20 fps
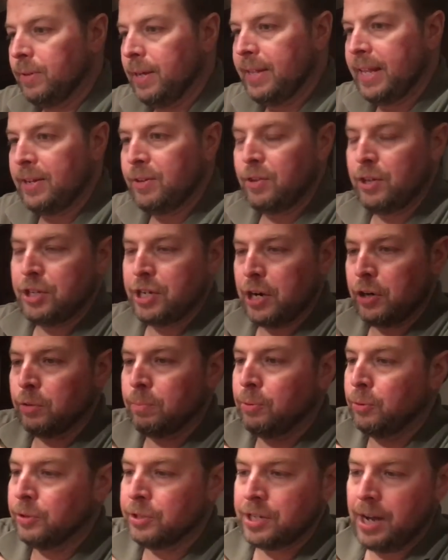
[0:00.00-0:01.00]
And then the general
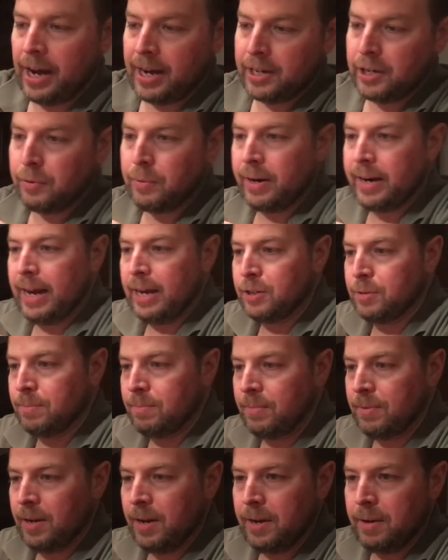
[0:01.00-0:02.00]
pool is not going to run out.
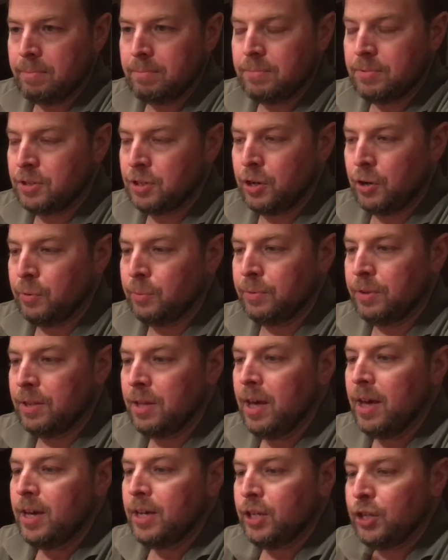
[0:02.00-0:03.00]
So
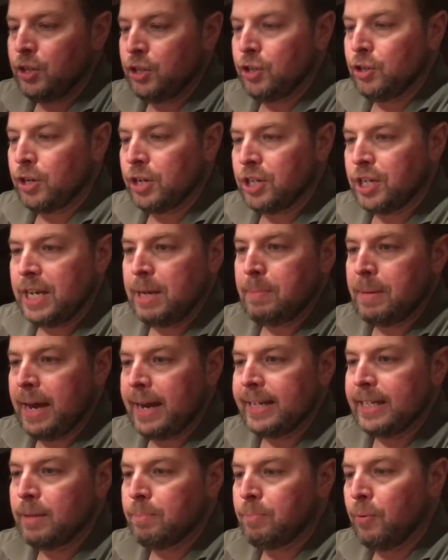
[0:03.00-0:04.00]
you can keep
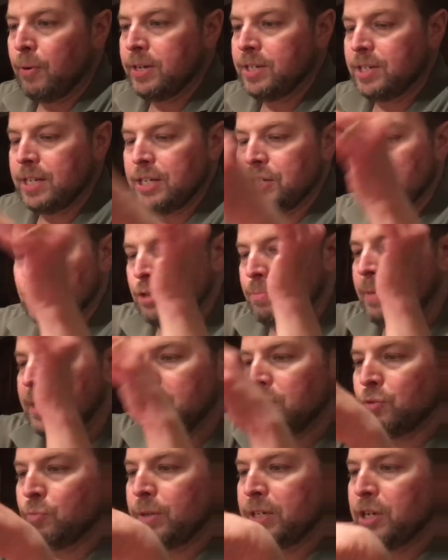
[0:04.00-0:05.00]
getting the points. It just
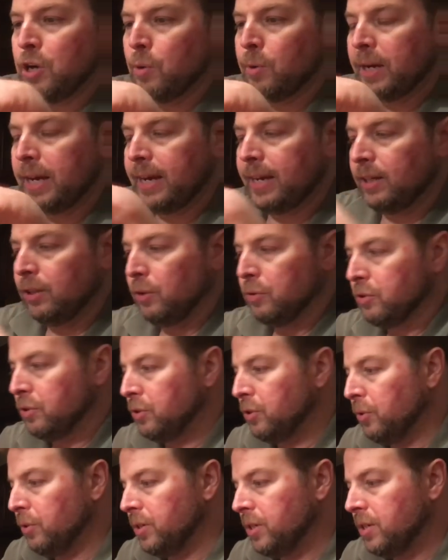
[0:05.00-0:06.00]
means we know we're getting closer
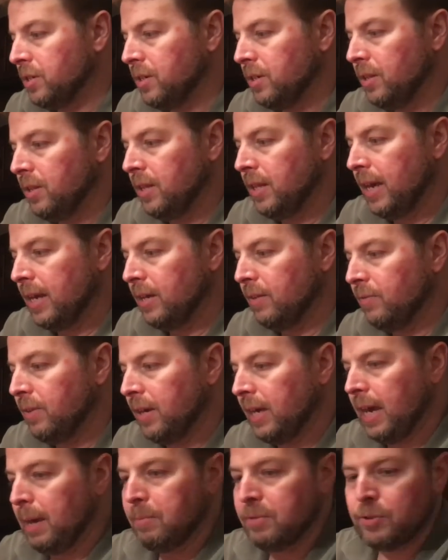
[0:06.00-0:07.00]
towards the end of the
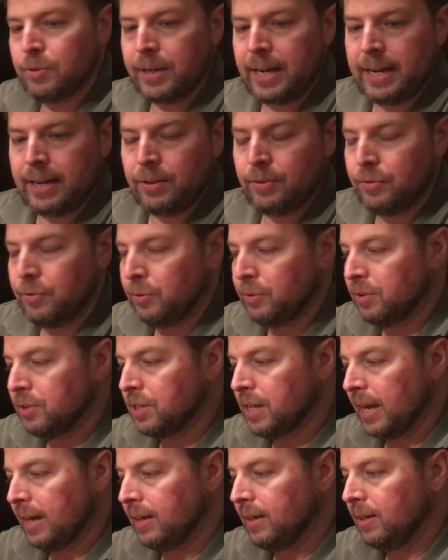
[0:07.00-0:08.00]
game as we're getting through the
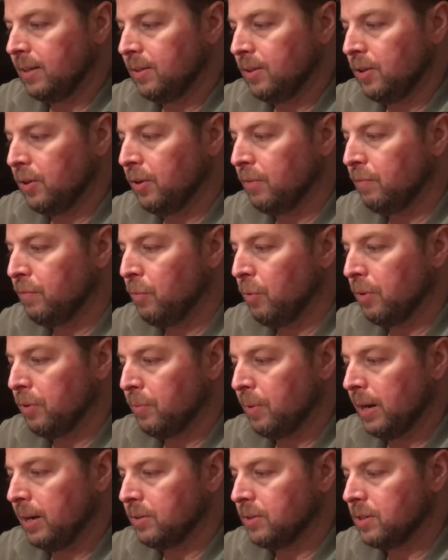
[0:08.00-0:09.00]
2nd, 3rd, and 4th
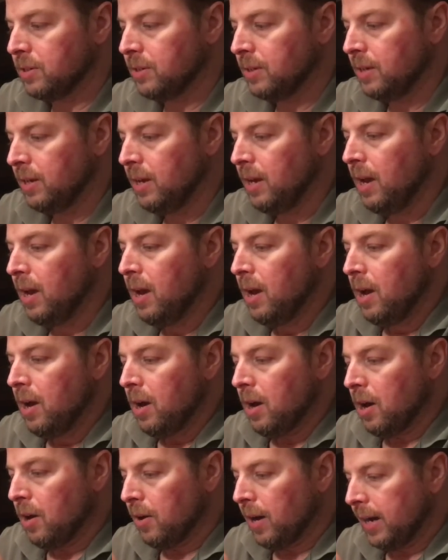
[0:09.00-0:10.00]
rounds.
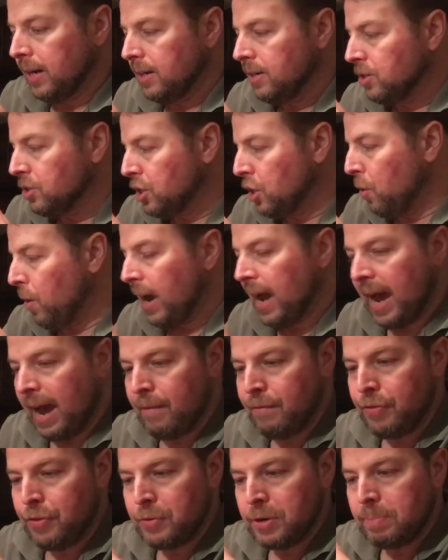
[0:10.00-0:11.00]
All right, so I
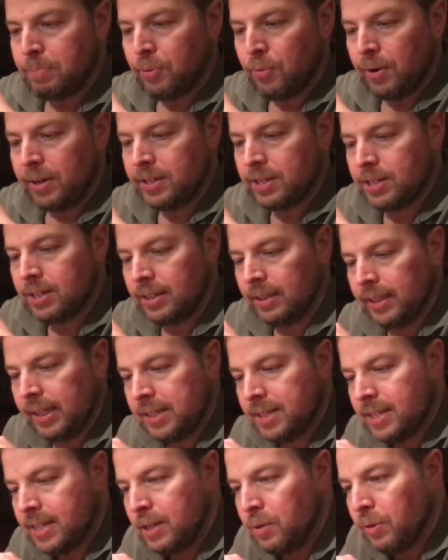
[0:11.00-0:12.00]
have 3 points.
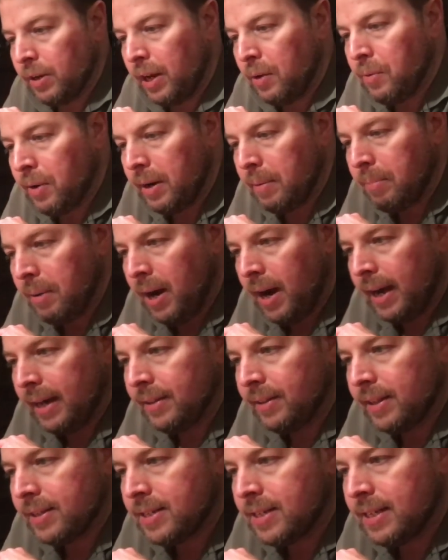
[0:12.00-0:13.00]
Let's see what I want to buy.
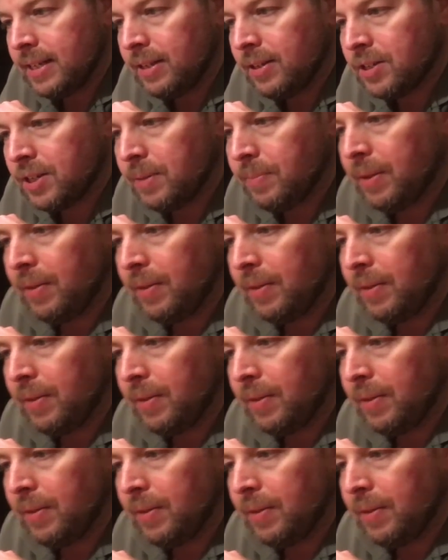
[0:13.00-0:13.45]
Let's see. There's some.